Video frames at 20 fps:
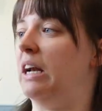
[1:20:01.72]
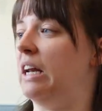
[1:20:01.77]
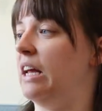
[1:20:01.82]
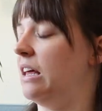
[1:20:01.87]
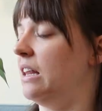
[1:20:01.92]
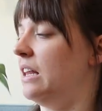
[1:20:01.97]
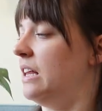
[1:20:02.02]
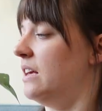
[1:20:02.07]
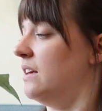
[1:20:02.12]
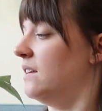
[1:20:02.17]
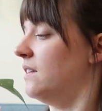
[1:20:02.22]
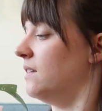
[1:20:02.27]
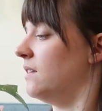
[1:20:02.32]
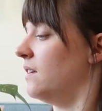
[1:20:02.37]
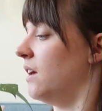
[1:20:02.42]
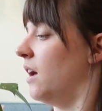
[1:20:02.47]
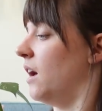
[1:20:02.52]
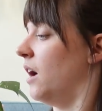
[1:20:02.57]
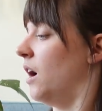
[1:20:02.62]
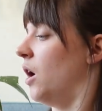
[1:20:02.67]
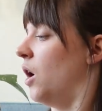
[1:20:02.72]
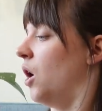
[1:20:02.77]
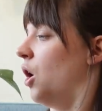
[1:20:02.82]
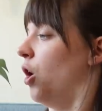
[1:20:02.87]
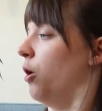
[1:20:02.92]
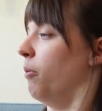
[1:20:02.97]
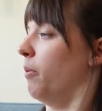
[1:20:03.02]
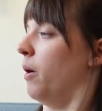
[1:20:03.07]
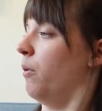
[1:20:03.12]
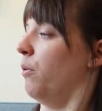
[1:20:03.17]
near these.
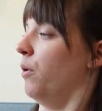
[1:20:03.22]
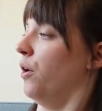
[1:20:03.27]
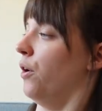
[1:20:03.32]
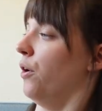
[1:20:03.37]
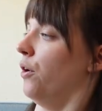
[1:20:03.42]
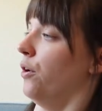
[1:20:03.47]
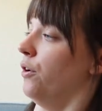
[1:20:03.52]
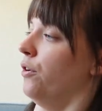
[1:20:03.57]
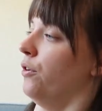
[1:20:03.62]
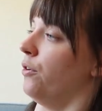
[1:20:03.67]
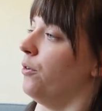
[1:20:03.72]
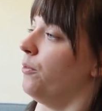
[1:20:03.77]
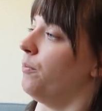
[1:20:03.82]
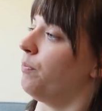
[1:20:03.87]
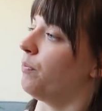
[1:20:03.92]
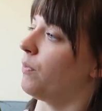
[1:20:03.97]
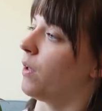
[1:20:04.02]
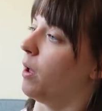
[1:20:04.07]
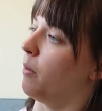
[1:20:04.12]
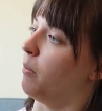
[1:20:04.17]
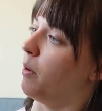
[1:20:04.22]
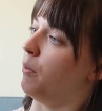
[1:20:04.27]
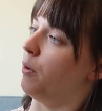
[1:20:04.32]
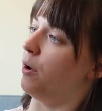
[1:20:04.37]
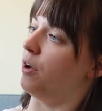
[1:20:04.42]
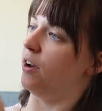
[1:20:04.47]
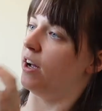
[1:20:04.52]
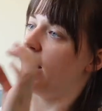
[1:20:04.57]
Oh my word, oh my word.